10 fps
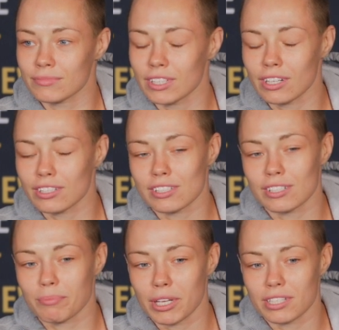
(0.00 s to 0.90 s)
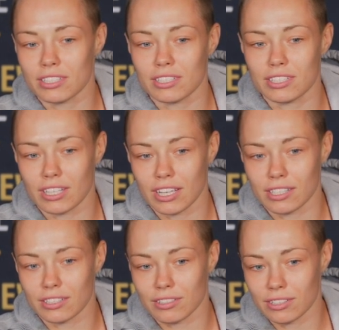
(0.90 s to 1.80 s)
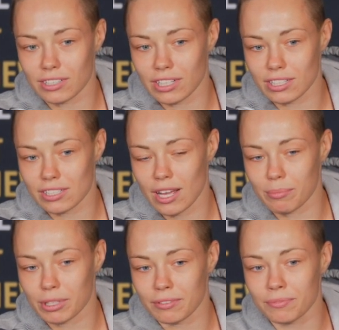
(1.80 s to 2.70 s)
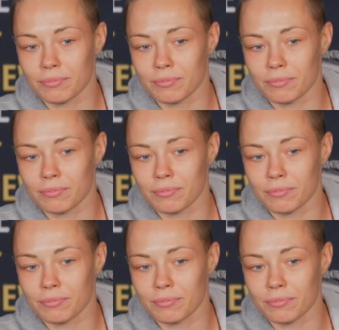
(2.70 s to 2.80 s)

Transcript: you know, I just didn't pay attention to that, you know, didn't let it stop me.